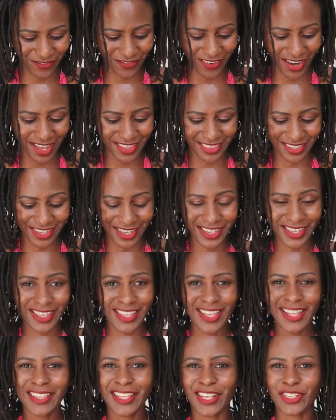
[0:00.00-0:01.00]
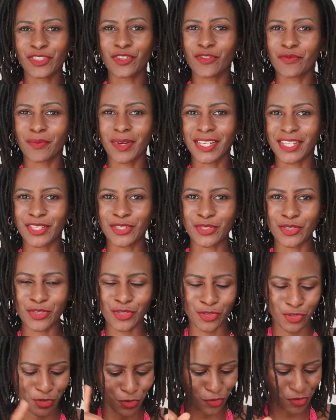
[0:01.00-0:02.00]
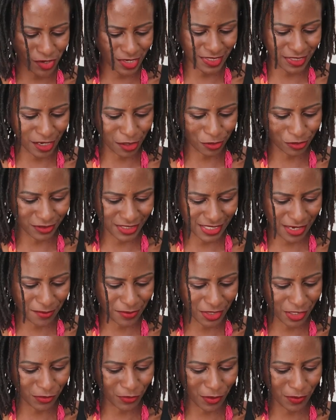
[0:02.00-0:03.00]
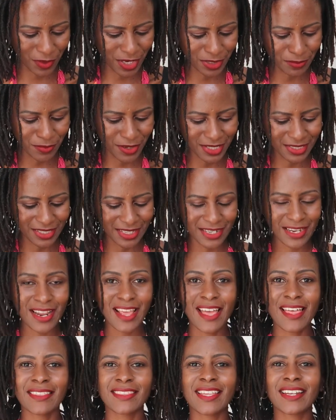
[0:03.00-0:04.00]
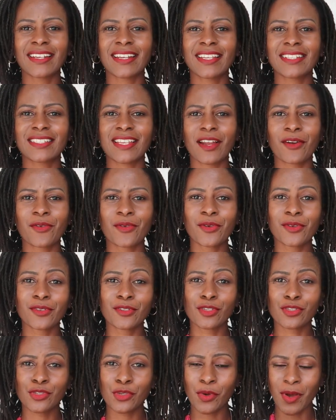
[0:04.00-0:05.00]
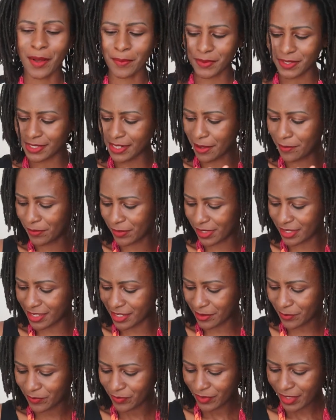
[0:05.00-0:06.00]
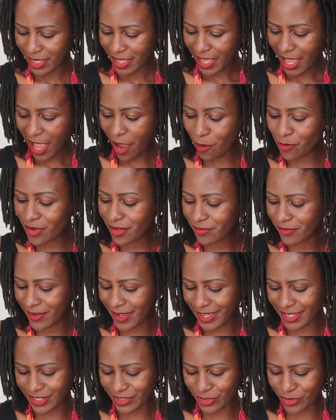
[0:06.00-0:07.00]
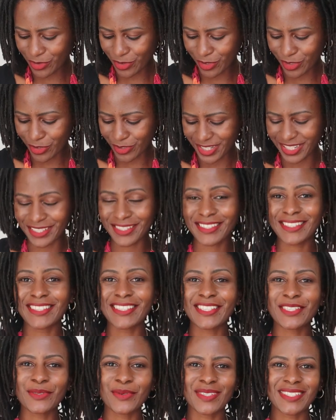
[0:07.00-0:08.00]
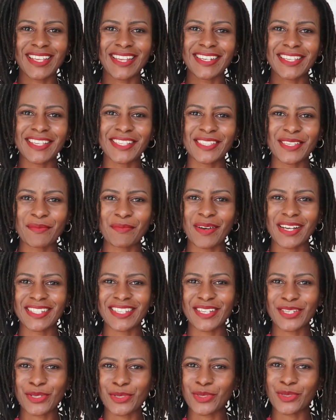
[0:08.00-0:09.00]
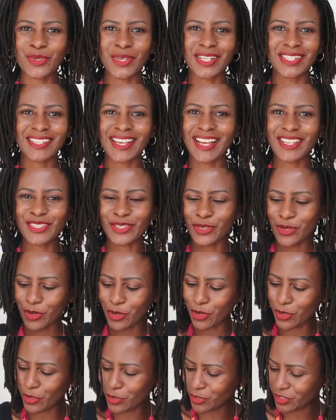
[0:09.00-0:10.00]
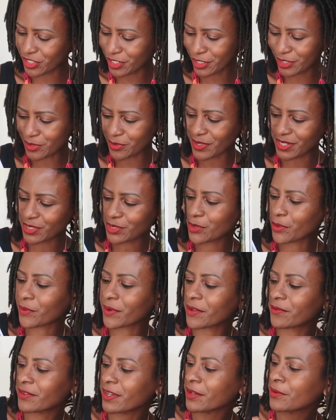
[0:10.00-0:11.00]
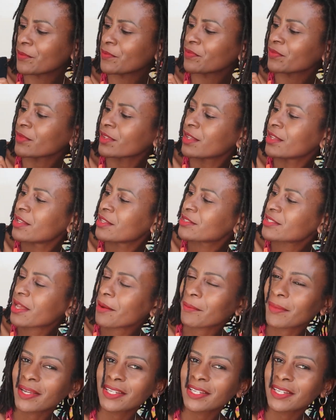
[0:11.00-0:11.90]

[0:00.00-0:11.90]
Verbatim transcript: further that you've managed to trace out something of that pattern, then later on sew up something. However, in all honesty, this was an easy pattern to sew. It has no closures whatsoever. So I